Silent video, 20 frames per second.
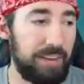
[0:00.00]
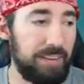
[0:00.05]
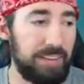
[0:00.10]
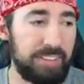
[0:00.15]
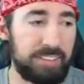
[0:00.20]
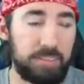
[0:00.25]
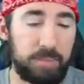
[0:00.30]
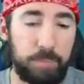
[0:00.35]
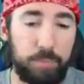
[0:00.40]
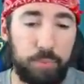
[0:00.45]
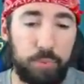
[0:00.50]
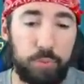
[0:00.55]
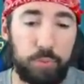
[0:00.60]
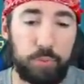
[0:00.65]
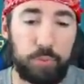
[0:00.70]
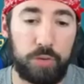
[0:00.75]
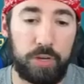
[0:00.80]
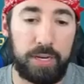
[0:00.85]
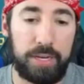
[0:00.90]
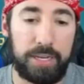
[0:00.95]
You get some
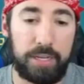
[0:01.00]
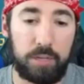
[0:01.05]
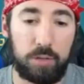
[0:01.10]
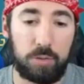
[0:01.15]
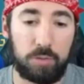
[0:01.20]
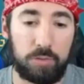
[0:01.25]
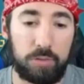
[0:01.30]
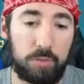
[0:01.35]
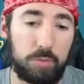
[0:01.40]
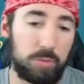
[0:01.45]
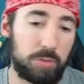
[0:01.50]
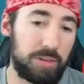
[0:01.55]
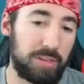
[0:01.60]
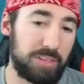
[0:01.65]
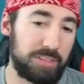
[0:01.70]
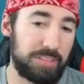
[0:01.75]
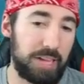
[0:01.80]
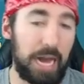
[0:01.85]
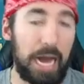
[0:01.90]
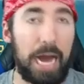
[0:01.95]
pretty cool
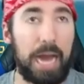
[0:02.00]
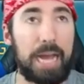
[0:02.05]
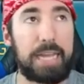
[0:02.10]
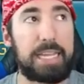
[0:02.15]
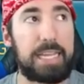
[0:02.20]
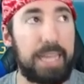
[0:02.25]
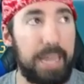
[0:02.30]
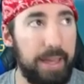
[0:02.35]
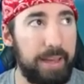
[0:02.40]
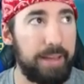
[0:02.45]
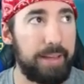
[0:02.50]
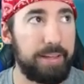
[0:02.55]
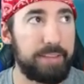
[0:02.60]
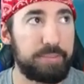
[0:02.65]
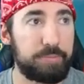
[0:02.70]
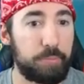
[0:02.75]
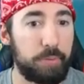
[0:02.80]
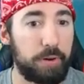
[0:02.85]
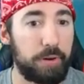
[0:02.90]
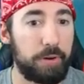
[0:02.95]
rewards, I
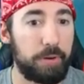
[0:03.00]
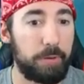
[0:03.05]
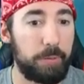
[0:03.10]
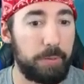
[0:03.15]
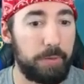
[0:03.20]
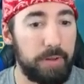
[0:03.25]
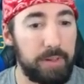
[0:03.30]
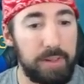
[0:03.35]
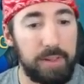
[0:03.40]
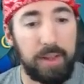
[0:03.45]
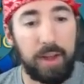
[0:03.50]
guess, bro.